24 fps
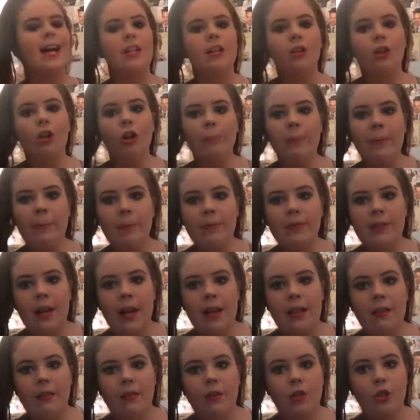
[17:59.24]
And a lot of people
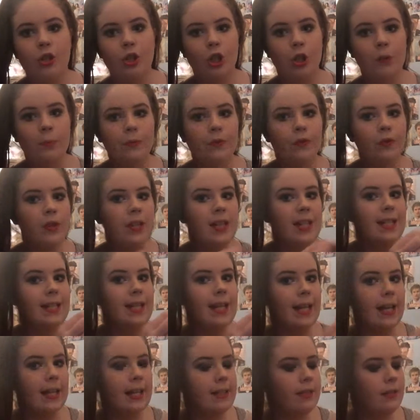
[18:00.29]
saying they're a dupe for the
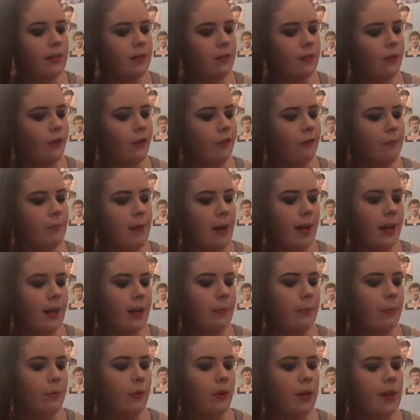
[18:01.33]
NYX soft matte
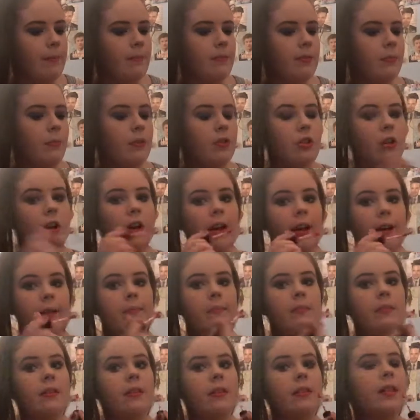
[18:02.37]
lip creams, which I am